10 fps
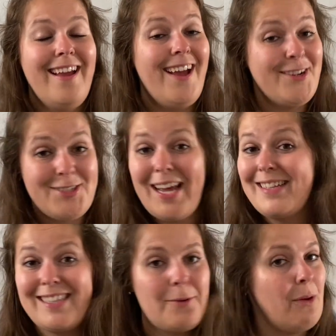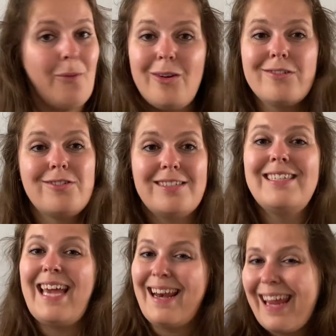a chance that we wouldn't
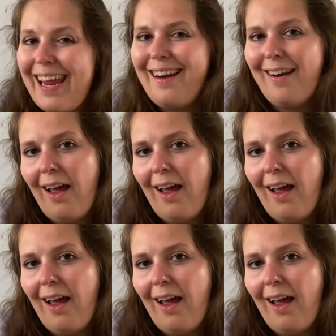get in